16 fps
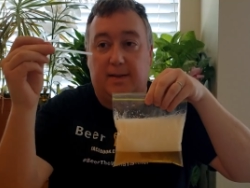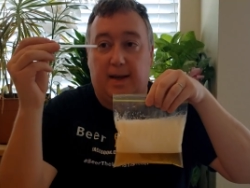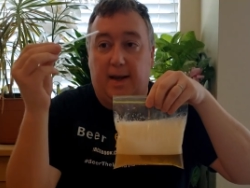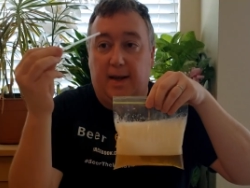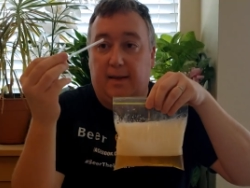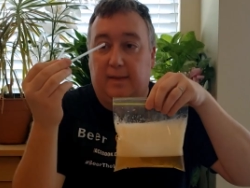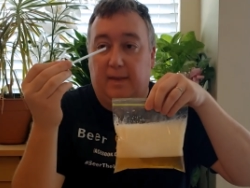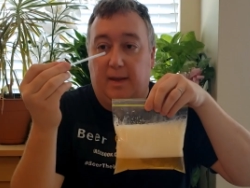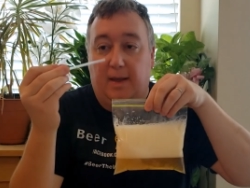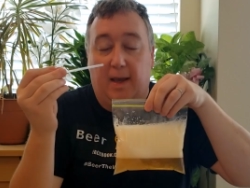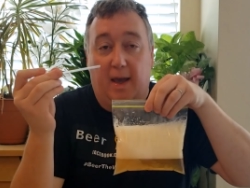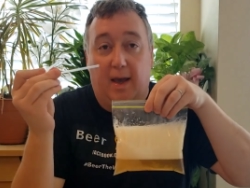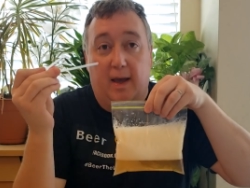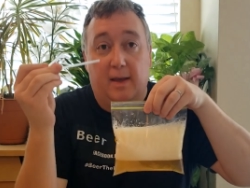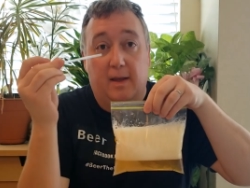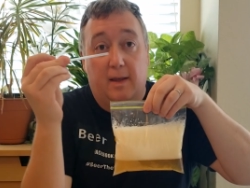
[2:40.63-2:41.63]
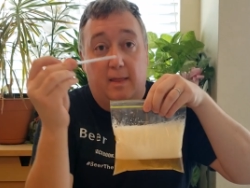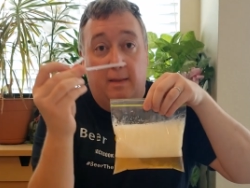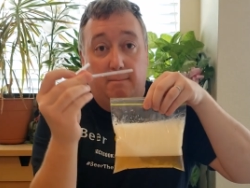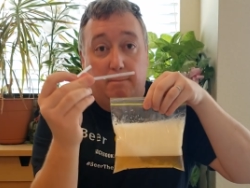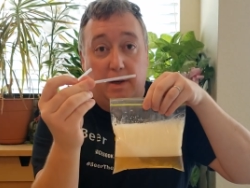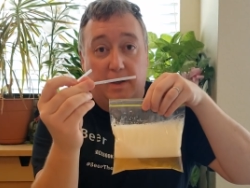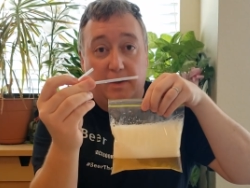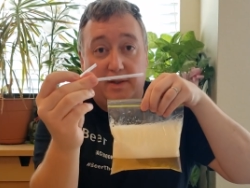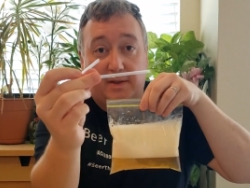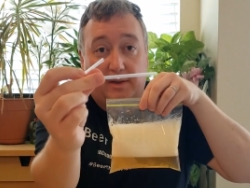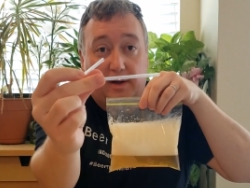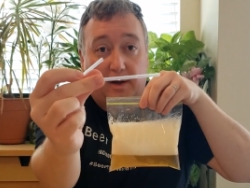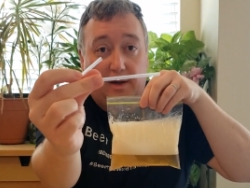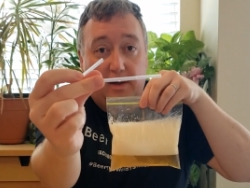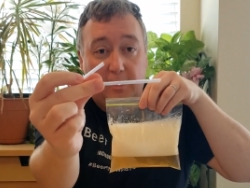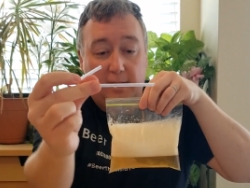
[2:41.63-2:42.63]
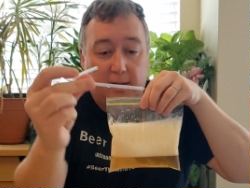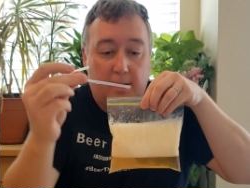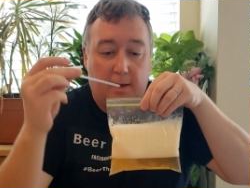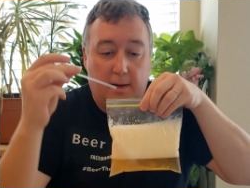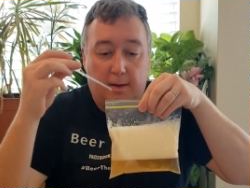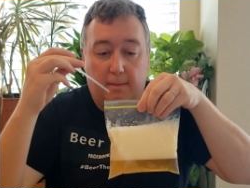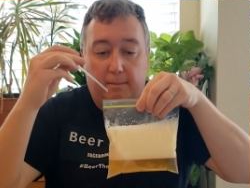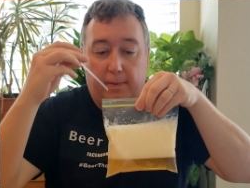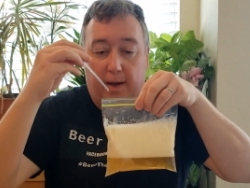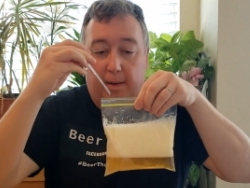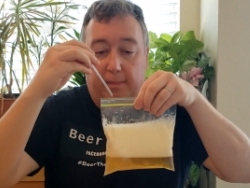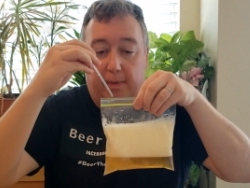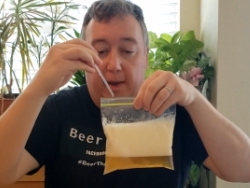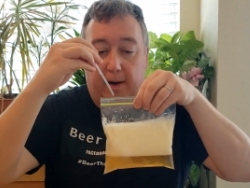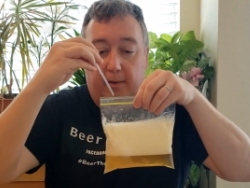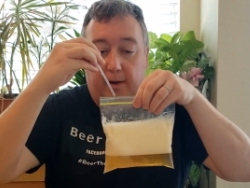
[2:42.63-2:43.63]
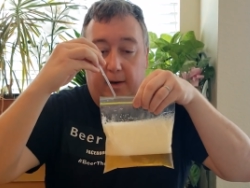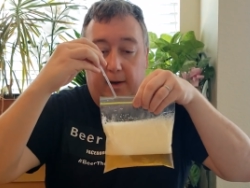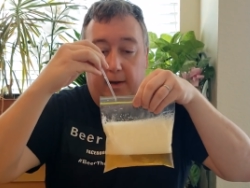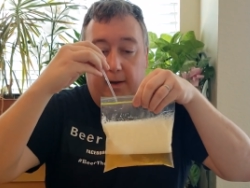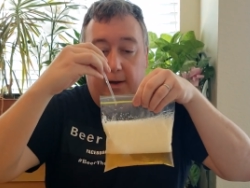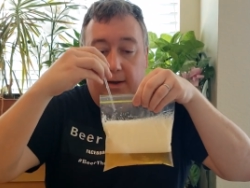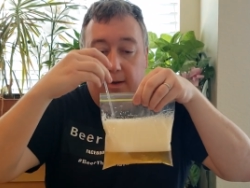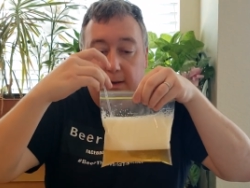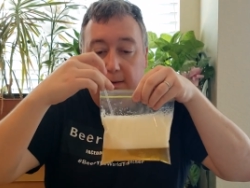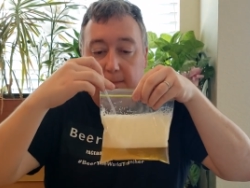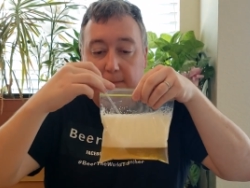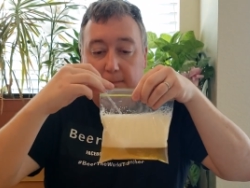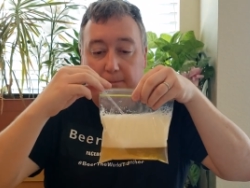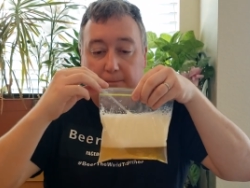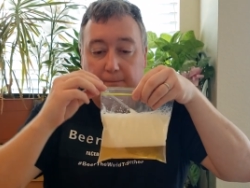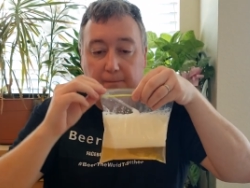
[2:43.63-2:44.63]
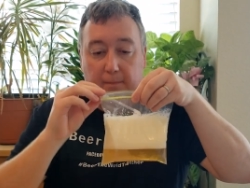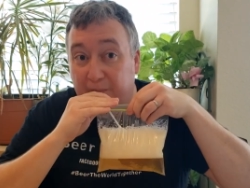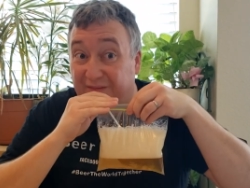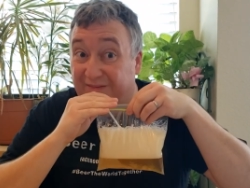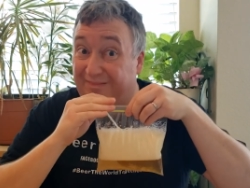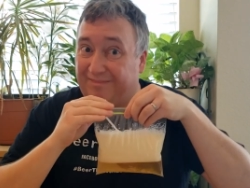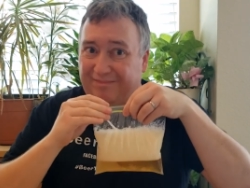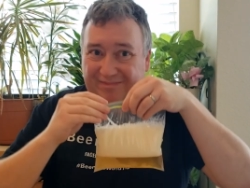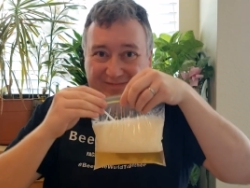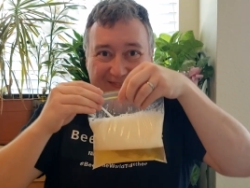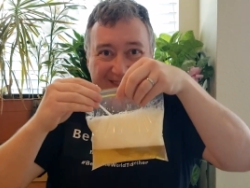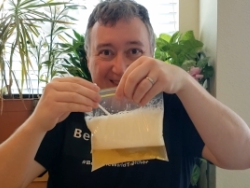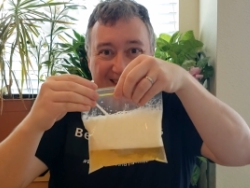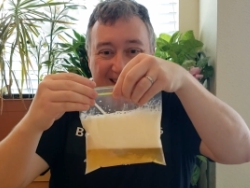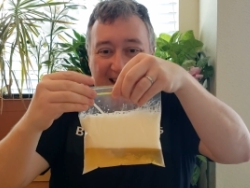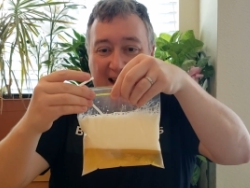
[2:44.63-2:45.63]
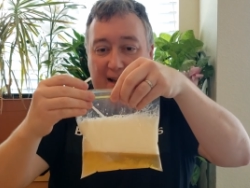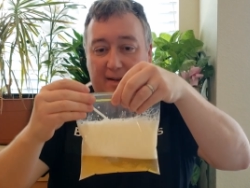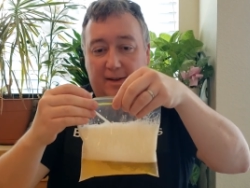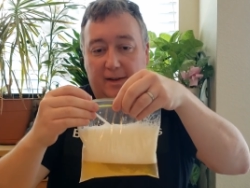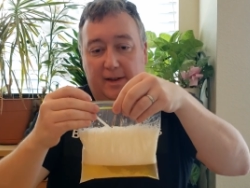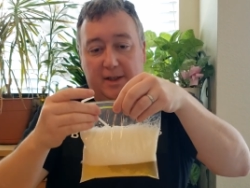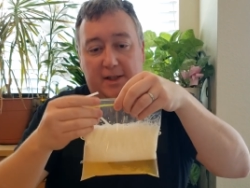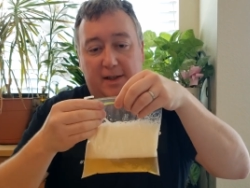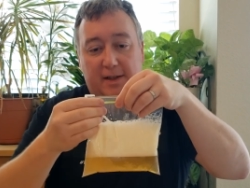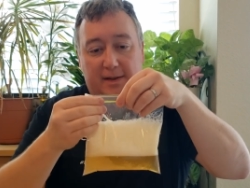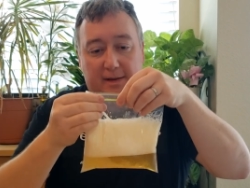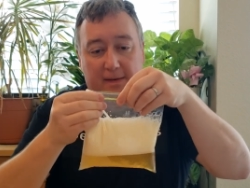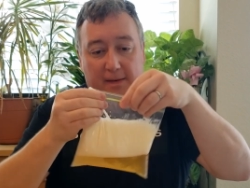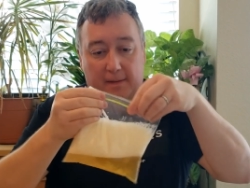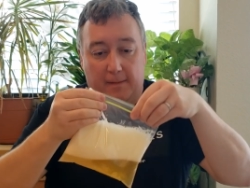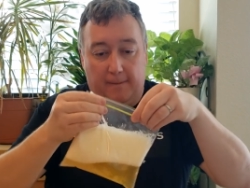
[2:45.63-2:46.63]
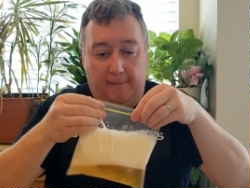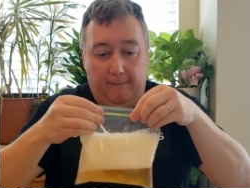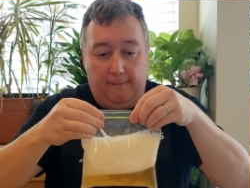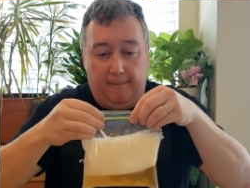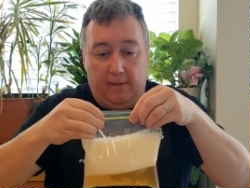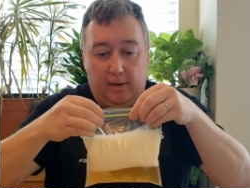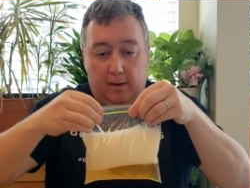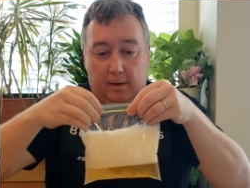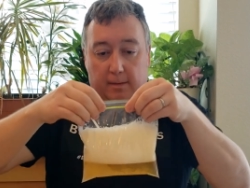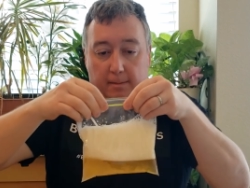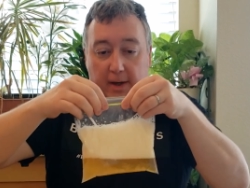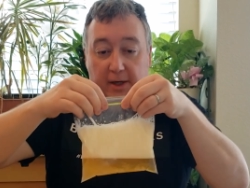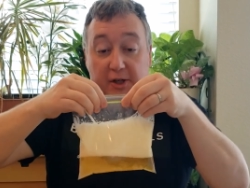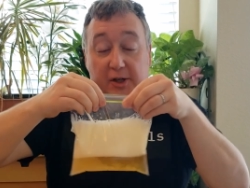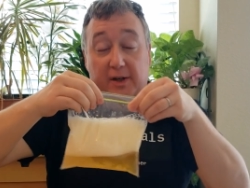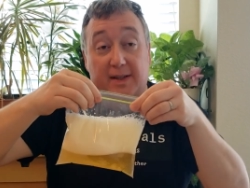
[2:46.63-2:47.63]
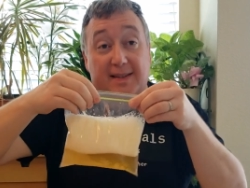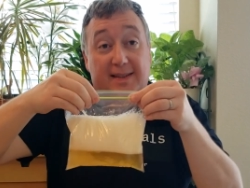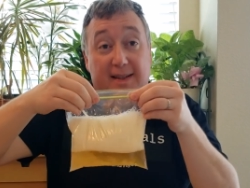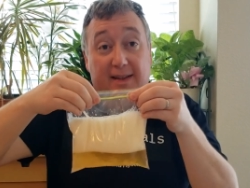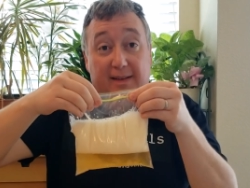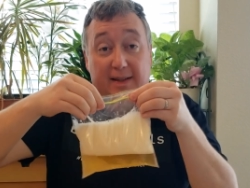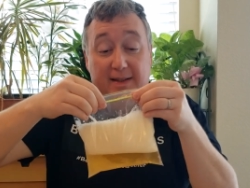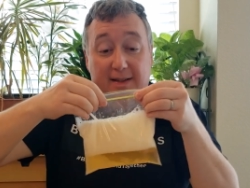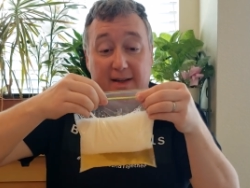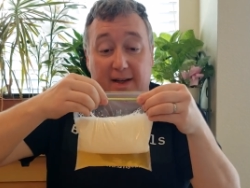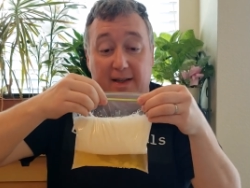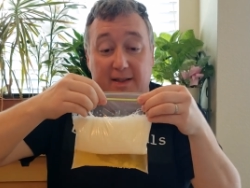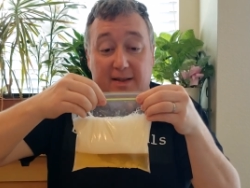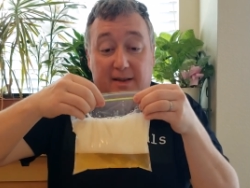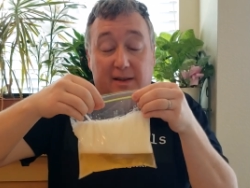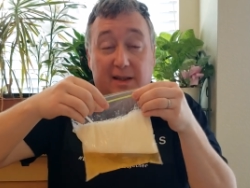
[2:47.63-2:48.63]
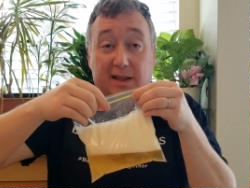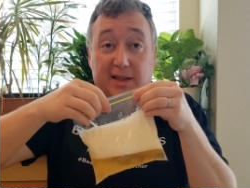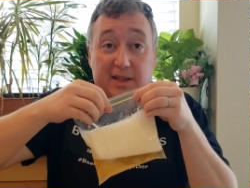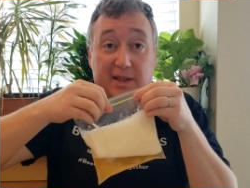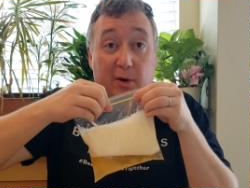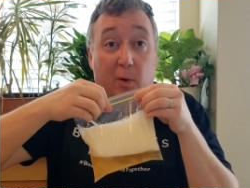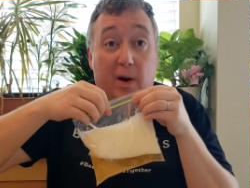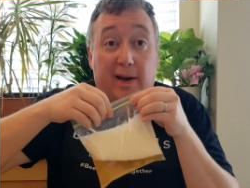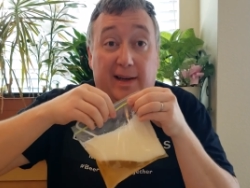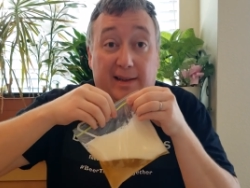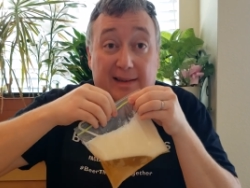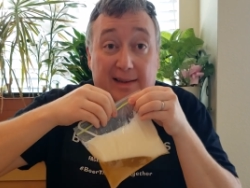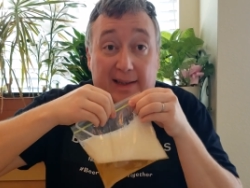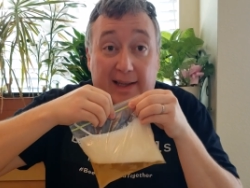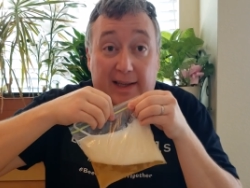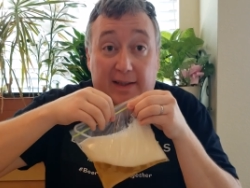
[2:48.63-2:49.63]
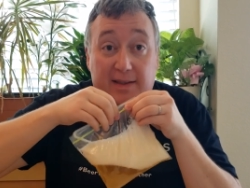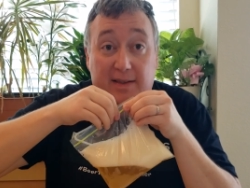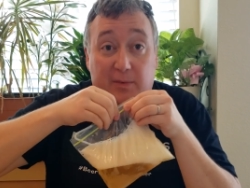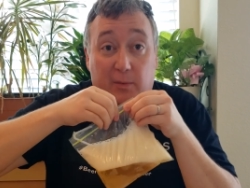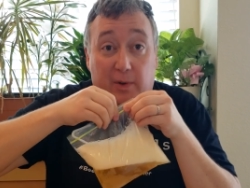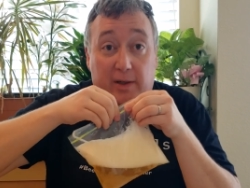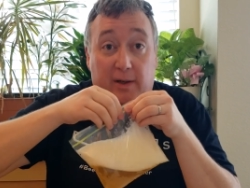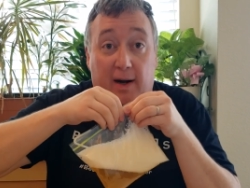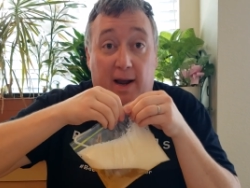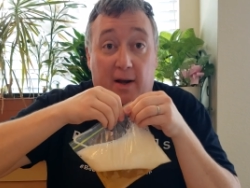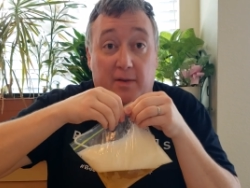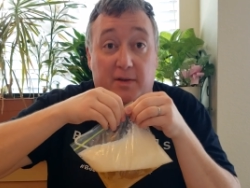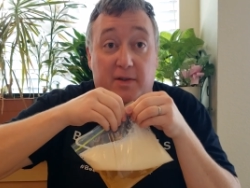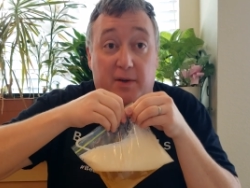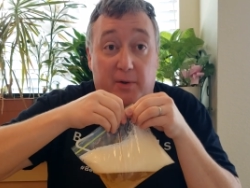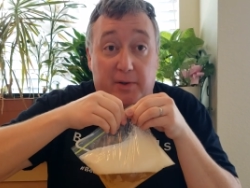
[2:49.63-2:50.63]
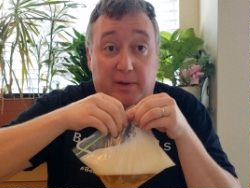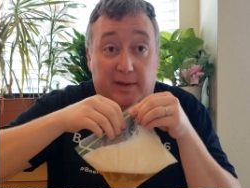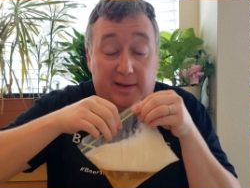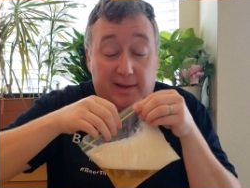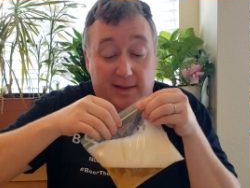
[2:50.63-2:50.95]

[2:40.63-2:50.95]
take the, uh, the beer straw, pop that right in here delicious. Make sure to seal this nice and good because you don't want any leaks when you're out socially